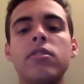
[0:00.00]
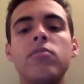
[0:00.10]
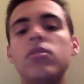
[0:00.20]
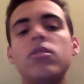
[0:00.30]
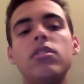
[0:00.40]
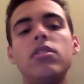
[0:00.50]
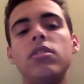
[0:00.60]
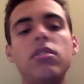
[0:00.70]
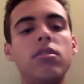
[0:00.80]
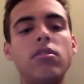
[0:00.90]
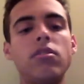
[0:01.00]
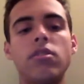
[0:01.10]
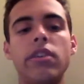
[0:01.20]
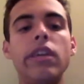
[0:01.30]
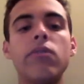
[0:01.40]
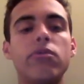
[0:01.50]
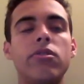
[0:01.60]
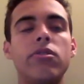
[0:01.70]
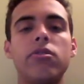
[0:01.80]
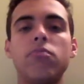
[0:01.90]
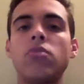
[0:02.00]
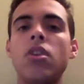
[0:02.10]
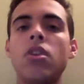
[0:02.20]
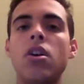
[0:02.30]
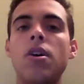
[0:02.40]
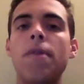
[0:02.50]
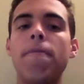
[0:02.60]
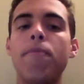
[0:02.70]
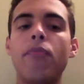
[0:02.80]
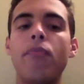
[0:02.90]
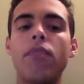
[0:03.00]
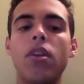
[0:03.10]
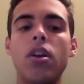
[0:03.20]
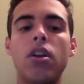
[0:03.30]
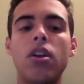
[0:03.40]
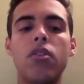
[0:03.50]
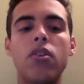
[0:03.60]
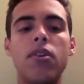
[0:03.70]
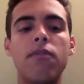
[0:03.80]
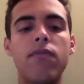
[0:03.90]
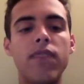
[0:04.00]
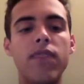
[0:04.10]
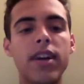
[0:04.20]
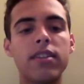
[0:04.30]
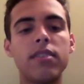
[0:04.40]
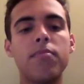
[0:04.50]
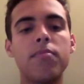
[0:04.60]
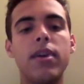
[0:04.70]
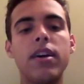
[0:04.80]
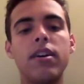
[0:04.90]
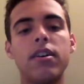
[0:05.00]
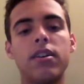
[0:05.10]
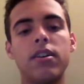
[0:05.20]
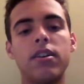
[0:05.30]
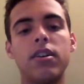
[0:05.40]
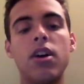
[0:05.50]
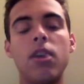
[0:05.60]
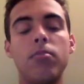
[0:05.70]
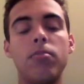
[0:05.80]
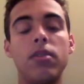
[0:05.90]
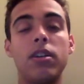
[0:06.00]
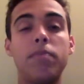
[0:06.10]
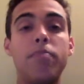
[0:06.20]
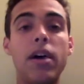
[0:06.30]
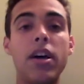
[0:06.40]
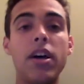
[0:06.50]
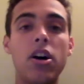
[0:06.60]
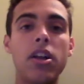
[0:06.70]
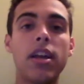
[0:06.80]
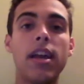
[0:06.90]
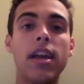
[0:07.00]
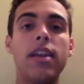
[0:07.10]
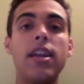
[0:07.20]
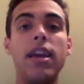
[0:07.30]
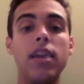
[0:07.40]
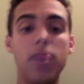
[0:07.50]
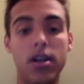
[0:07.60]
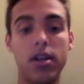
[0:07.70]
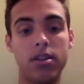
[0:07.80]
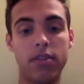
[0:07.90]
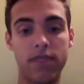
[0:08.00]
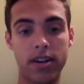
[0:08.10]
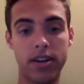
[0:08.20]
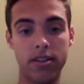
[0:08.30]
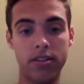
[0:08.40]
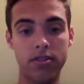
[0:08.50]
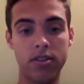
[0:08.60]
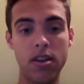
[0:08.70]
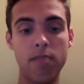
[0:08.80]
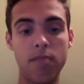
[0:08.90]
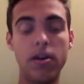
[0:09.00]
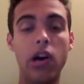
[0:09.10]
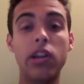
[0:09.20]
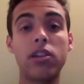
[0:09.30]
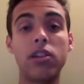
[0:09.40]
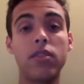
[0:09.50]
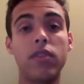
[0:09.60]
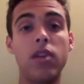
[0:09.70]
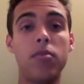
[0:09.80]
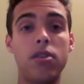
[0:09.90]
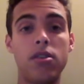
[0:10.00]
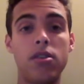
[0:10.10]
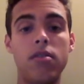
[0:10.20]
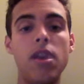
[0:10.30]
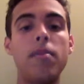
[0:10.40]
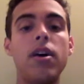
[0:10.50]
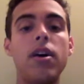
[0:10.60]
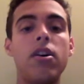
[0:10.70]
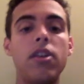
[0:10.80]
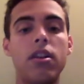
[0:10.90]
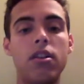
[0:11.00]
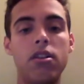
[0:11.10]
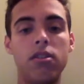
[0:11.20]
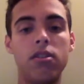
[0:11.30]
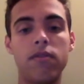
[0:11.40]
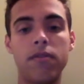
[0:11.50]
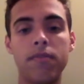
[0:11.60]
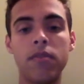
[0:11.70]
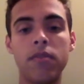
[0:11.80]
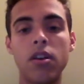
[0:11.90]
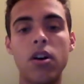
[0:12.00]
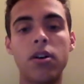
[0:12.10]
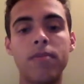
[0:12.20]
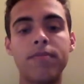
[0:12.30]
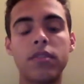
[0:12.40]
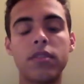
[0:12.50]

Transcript: communities, ecosystems, um, they're affected by complex biotic and abiotic factors. Biotic living, abiotic non-living, um,